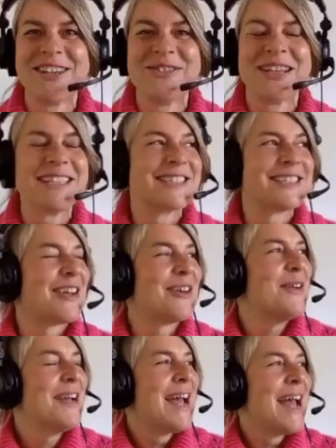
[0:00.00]
we? So
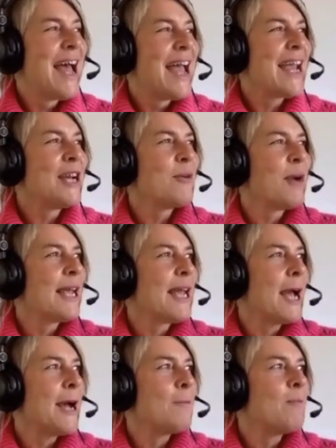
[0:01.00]
anyway,
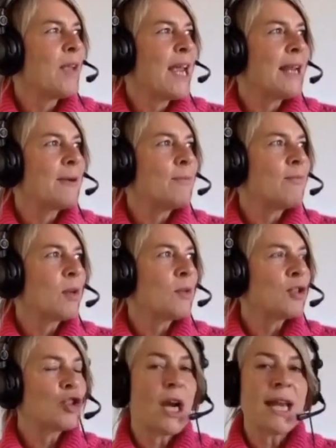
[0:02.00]
and we're
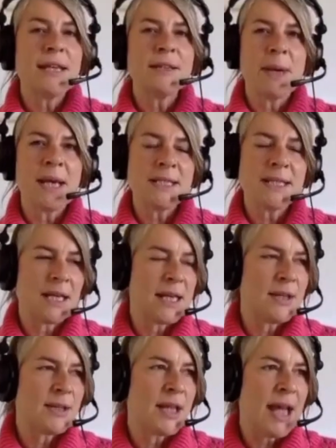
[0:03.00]
trained, basically,
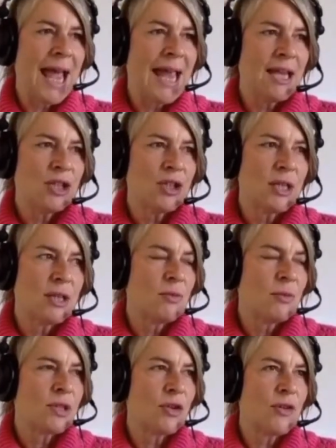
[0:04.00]
it's the ancient,
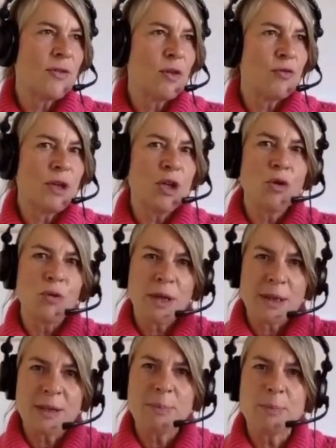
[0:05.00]
sort of the real,
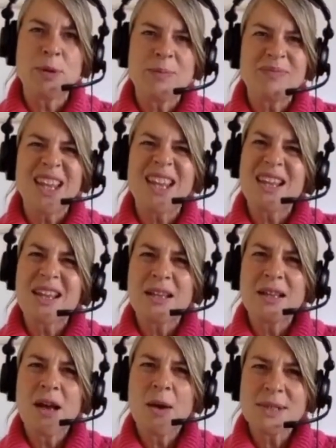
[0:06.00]

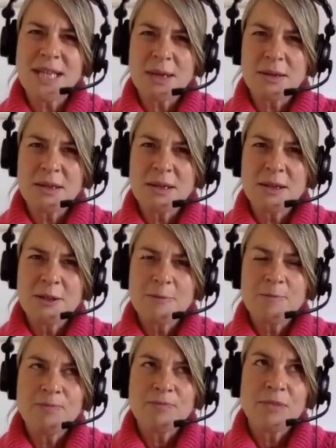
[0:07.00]
I would say,
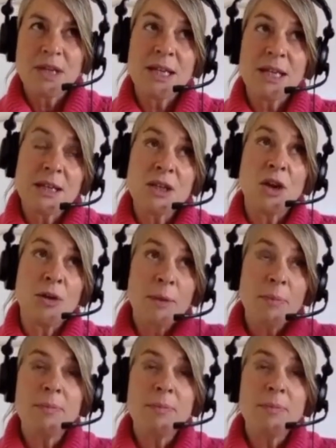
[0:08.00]
and you know,